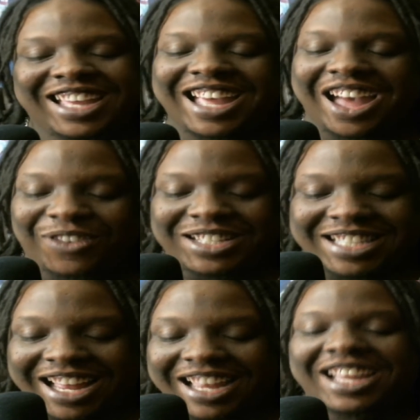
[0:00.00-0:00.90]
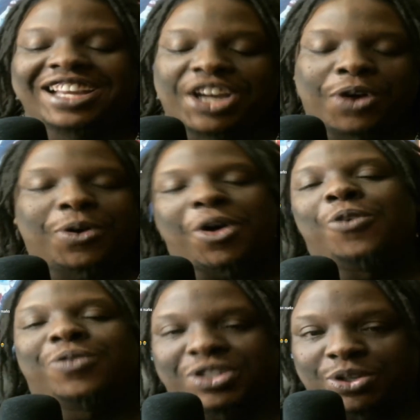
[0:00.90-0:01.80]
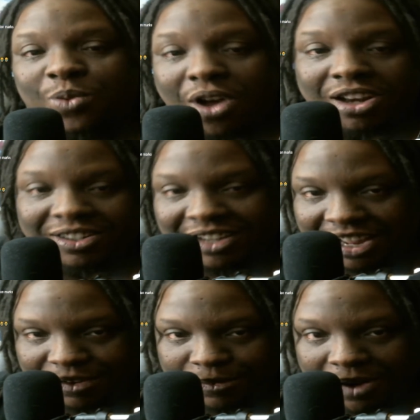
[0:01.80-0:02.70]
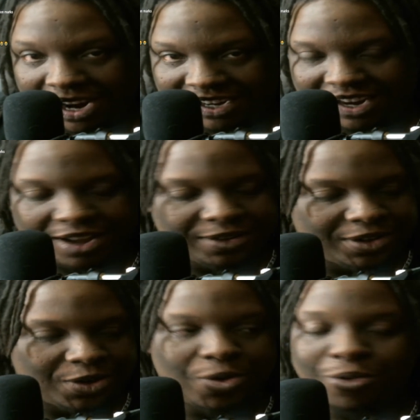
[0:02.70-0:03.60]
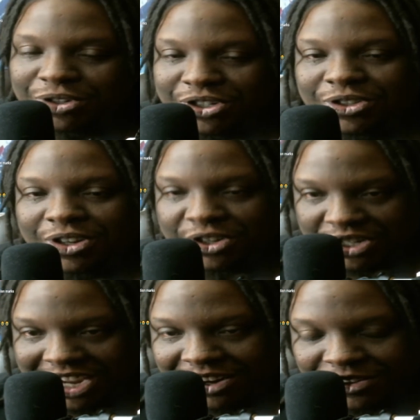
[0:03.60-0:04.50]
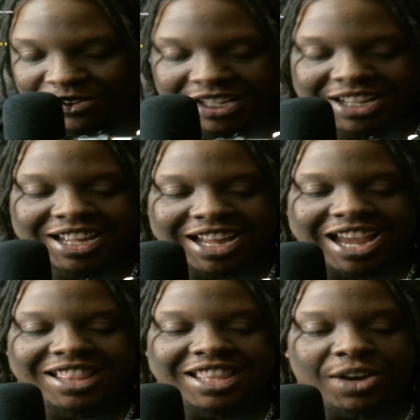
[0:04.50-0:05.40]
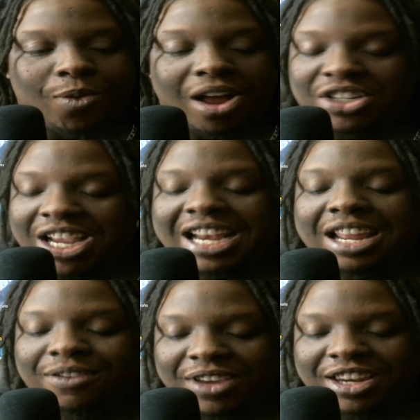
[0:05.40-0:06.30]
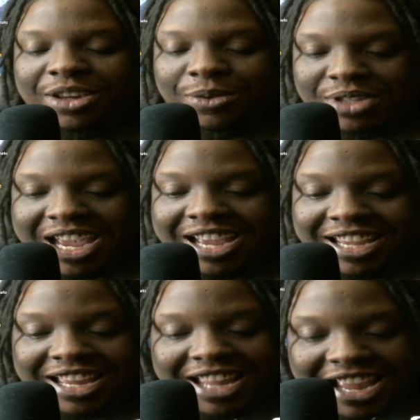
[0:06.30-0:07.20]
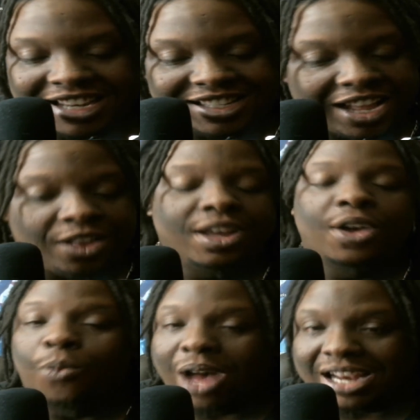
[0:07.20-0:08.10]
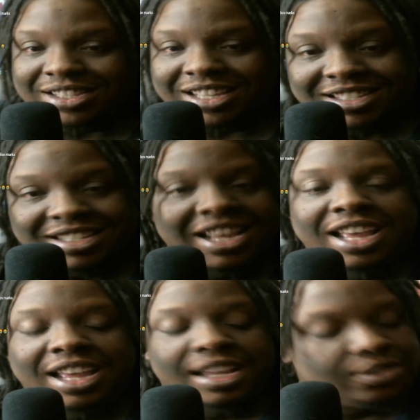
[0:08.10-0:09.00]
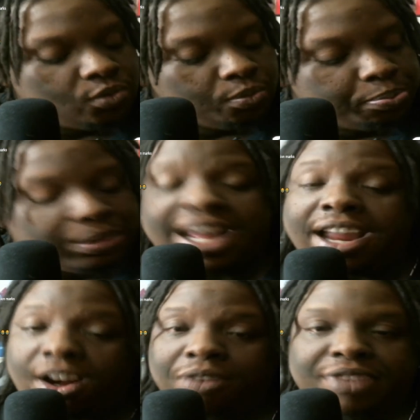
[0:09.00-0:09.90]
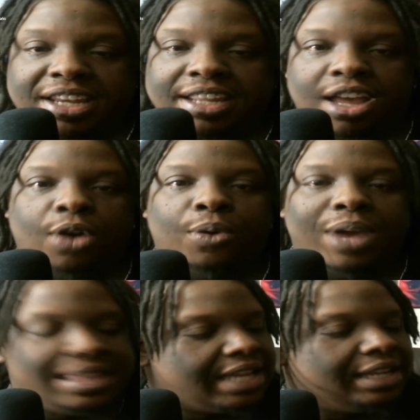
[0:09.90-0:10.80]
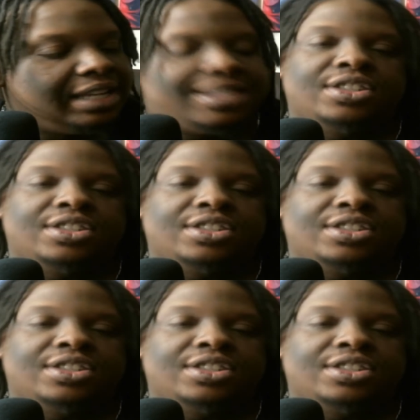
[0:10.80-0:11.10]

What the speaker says: I will tell. Go over to Waller Life right now. Go over to their channel, and then watch any video of Katie and tell. Watch this. Play her video and then listen